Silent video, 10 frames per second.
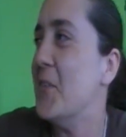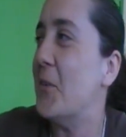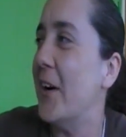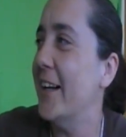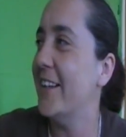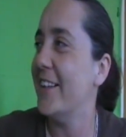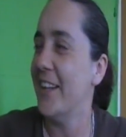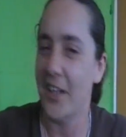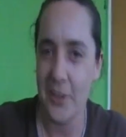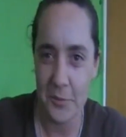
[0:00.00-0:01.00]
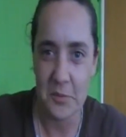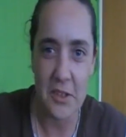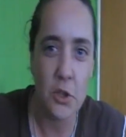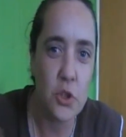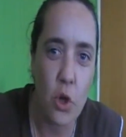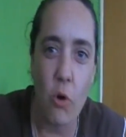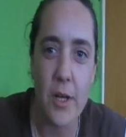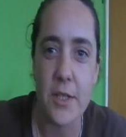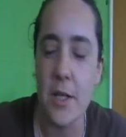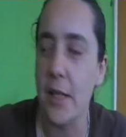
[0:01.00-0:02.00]
Right, you know,
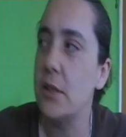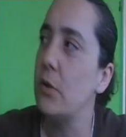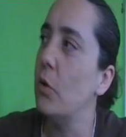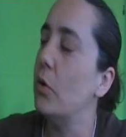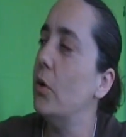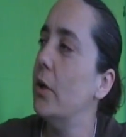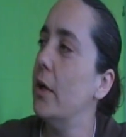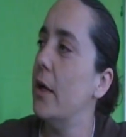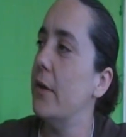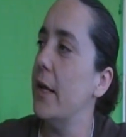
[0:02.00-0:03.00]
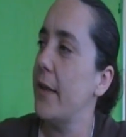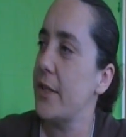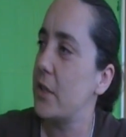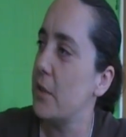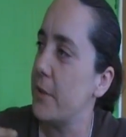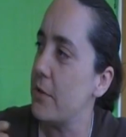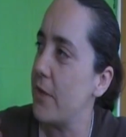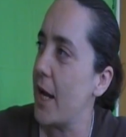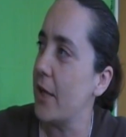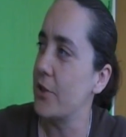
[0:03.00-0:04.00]
Doris next door, and that's going to be the
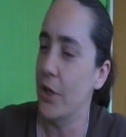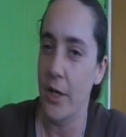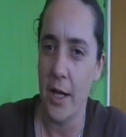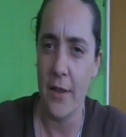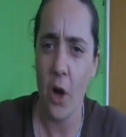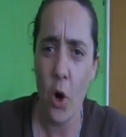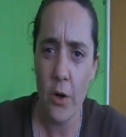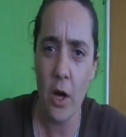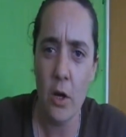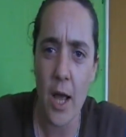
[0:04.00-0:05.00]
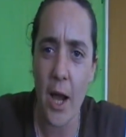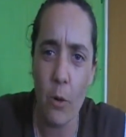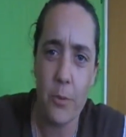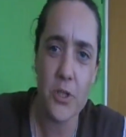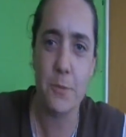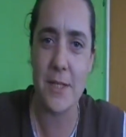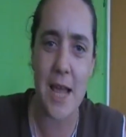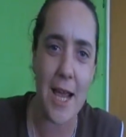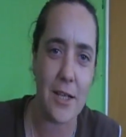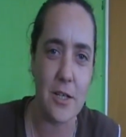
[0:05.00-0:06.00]
reaction. No, help us,
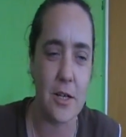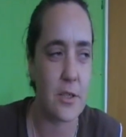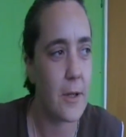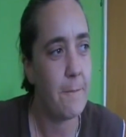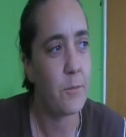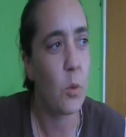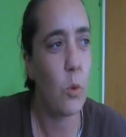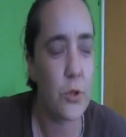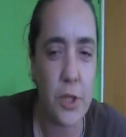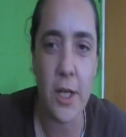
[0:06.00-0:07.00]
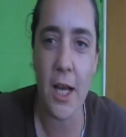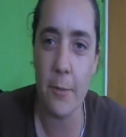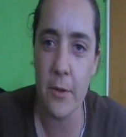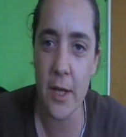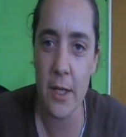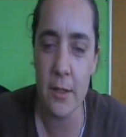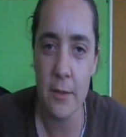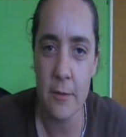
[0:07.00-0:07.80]
protect us. What's going to happen then?